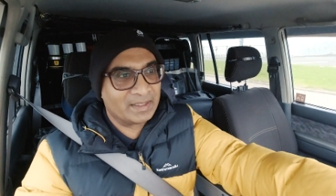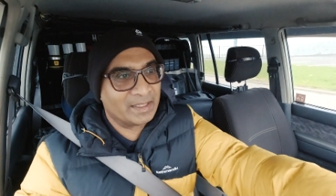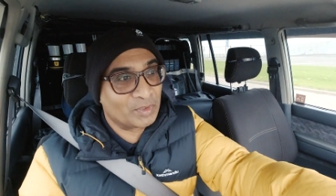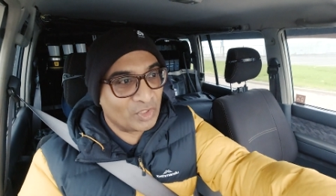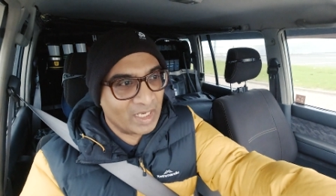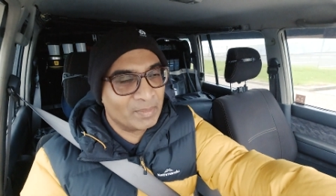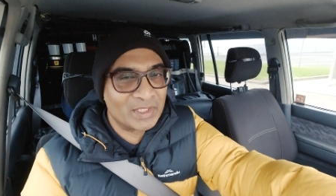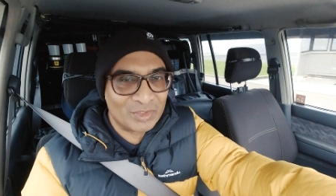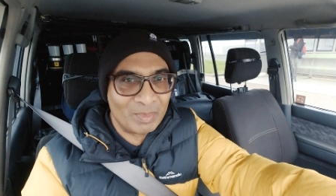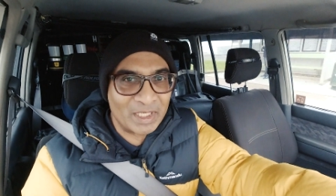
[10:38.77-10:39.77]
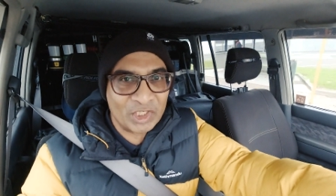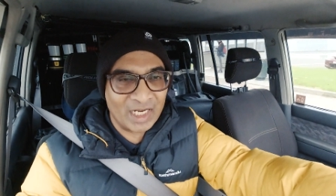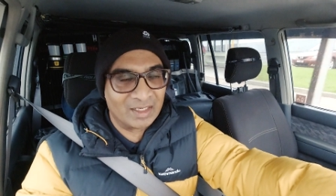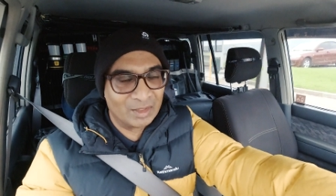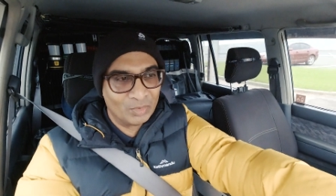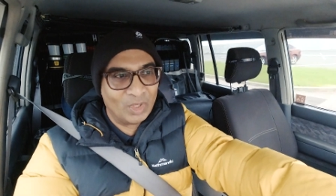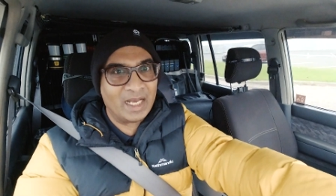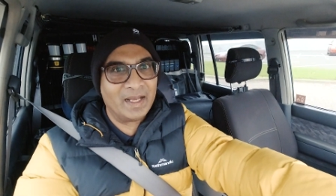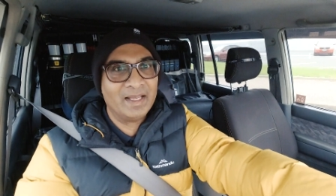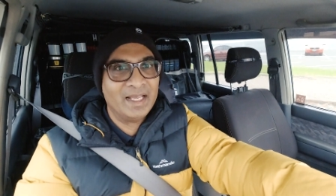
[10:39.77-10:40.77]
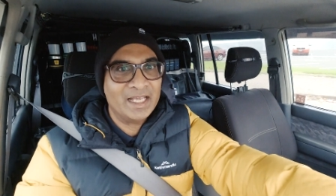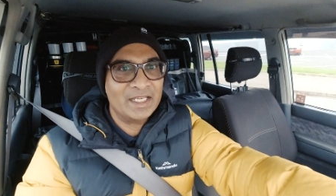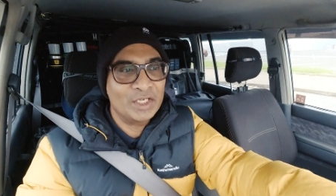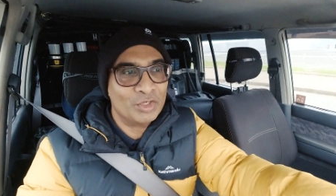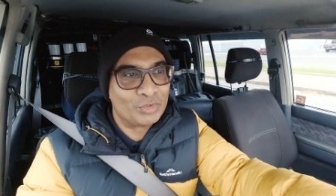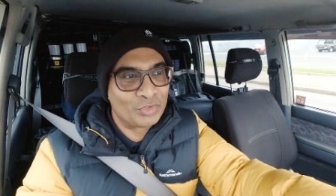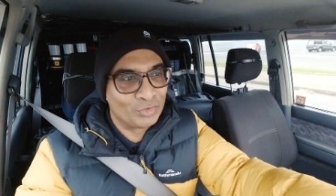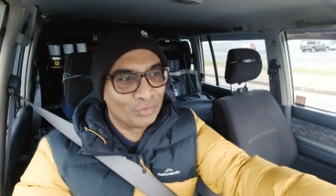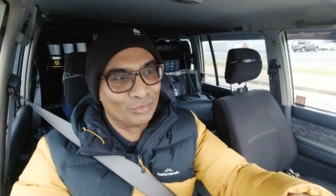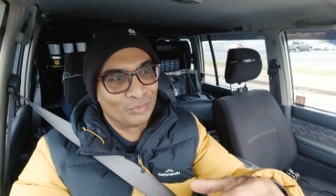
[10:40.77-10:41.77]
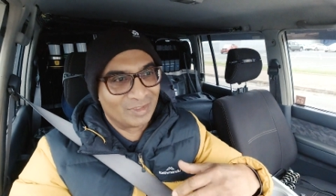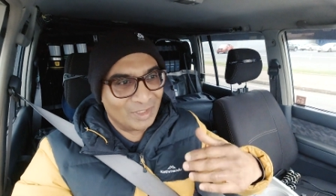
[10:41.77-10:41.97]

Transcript: subscribers to my channel who are new to